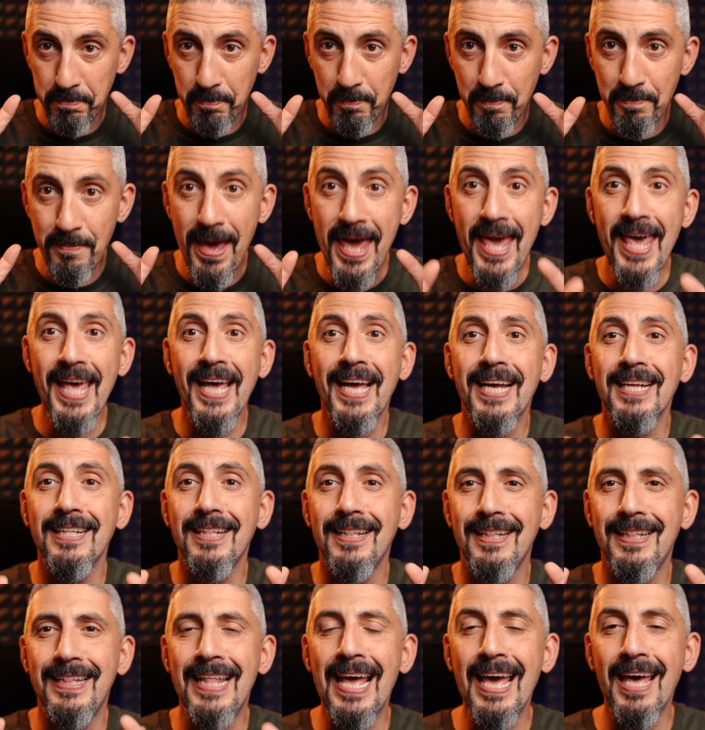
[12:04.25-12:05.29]
make a
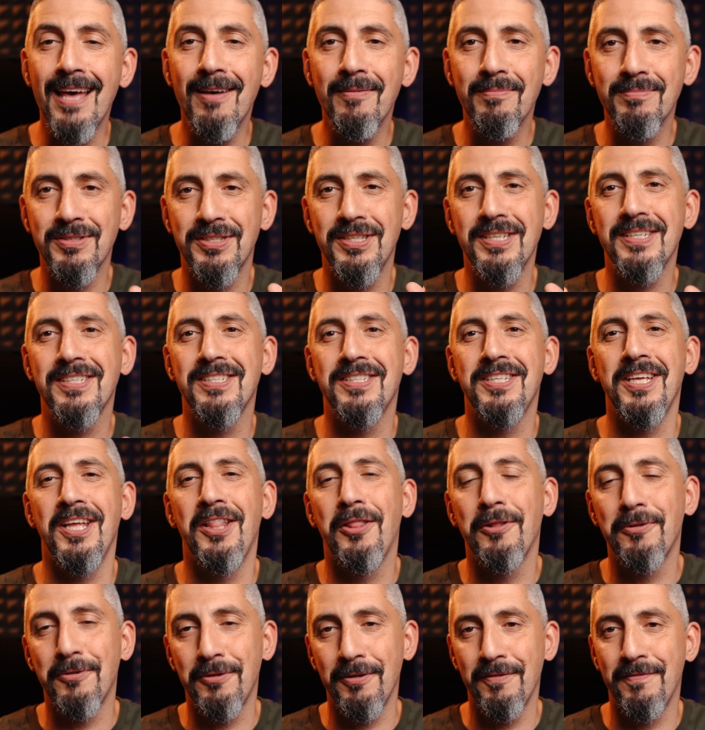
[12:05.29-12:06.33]
damn 16
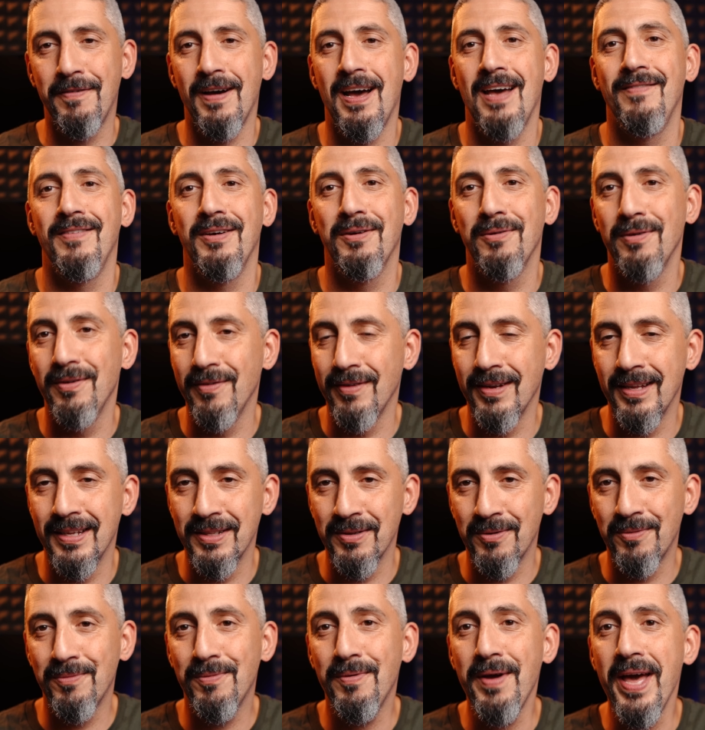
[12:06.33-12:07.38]
to 35 equivalent.
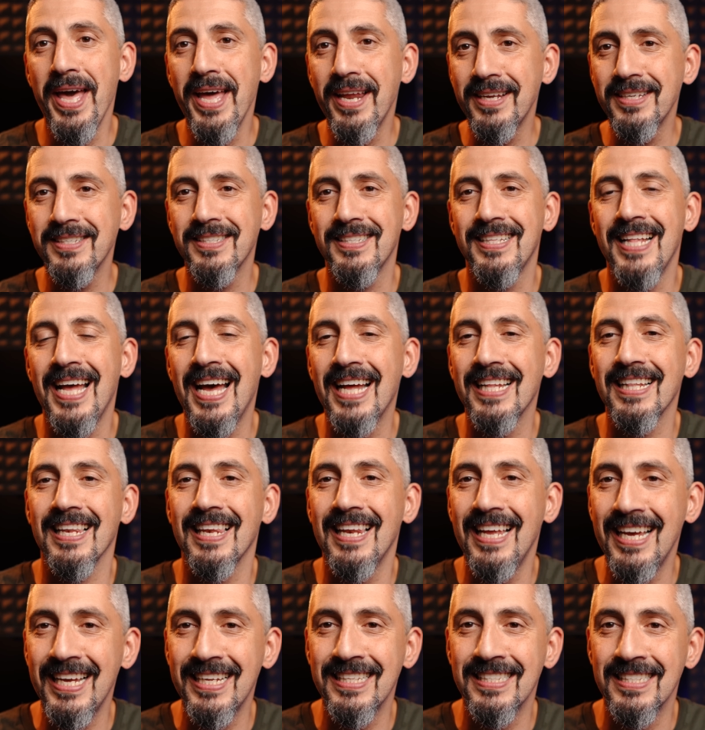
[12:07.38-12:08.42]
Where is that
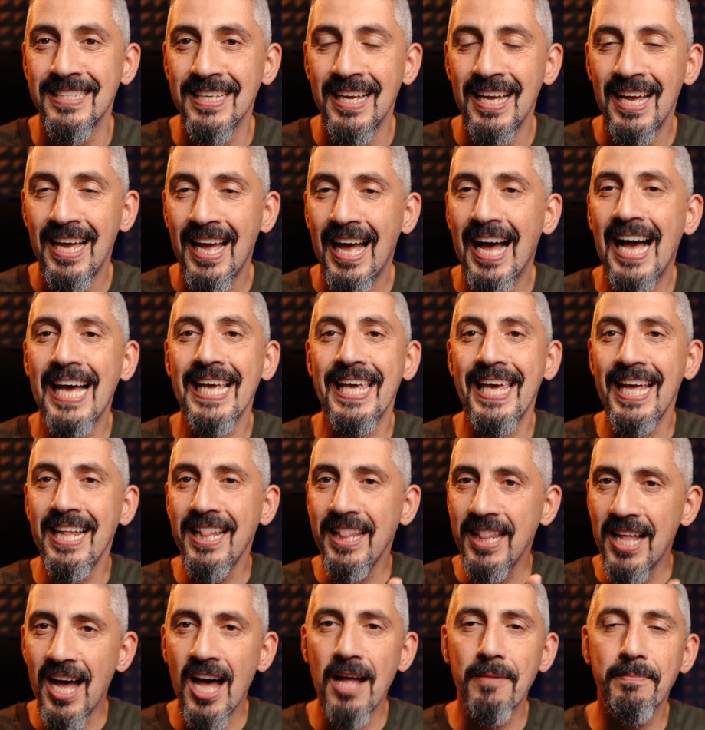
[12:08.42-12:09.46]
lens? I
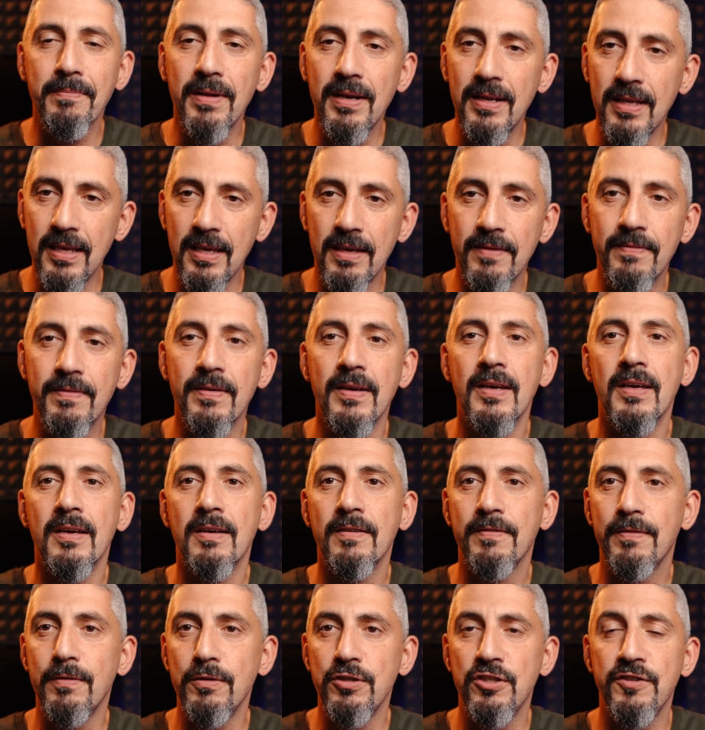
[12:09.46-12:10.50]
cannot believe
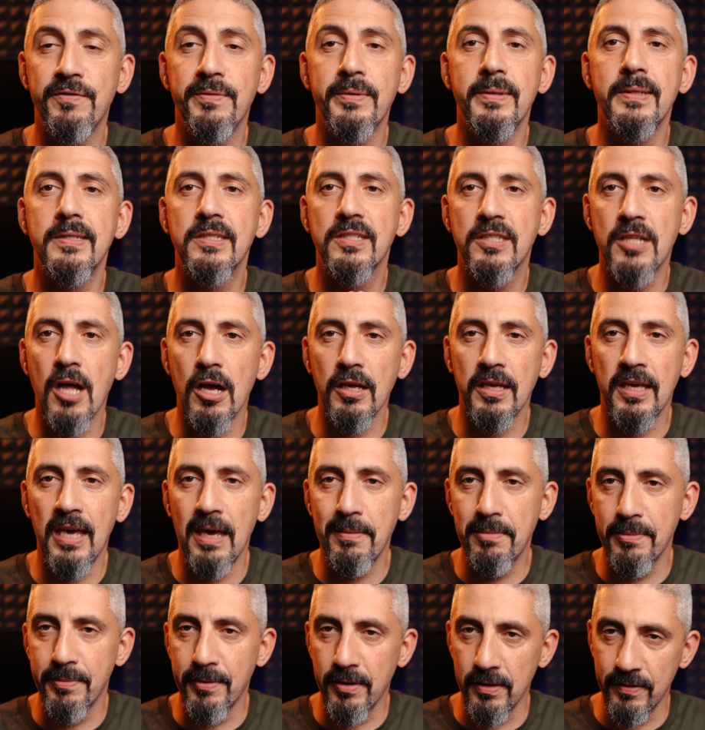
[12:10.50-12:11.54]
Fujifilm is not
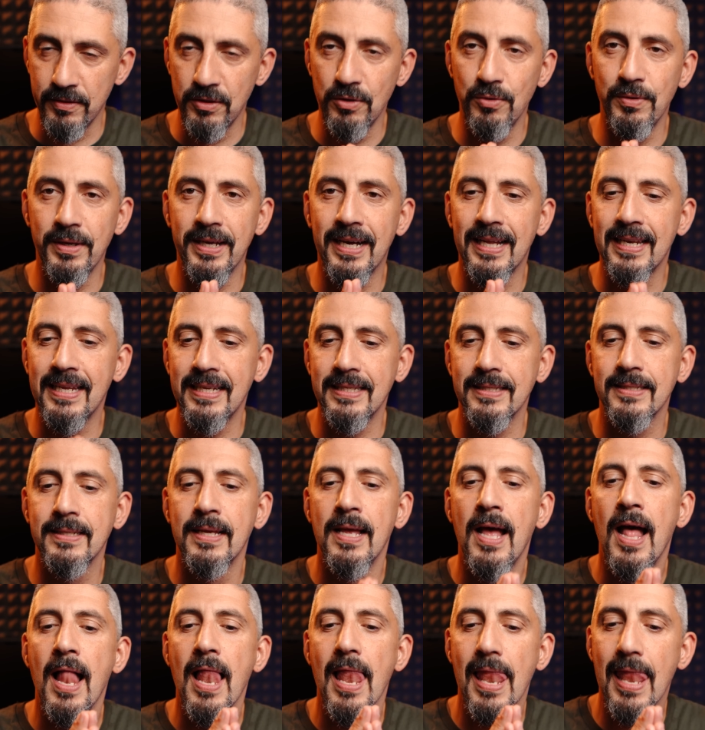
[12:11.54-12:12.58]
capable of doing a lens
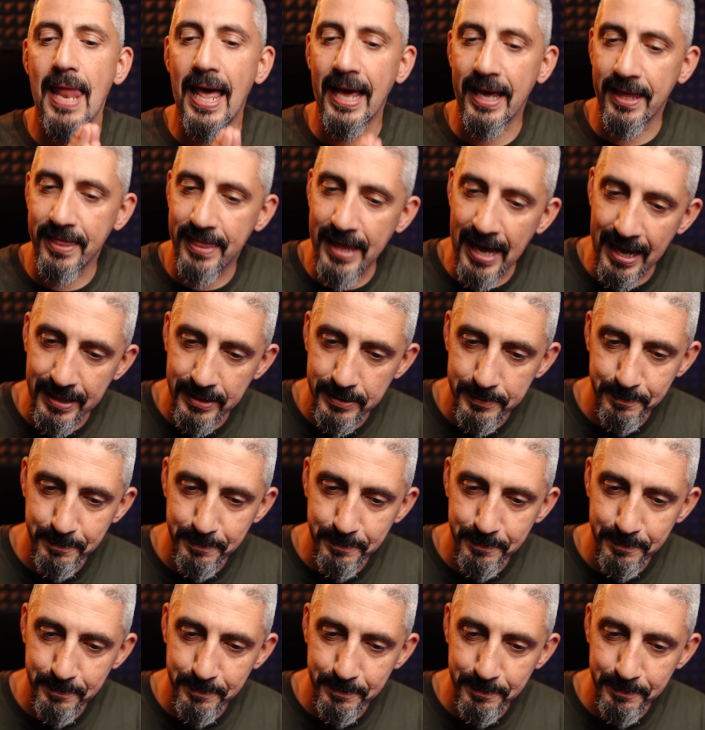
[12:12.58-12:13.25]
like that.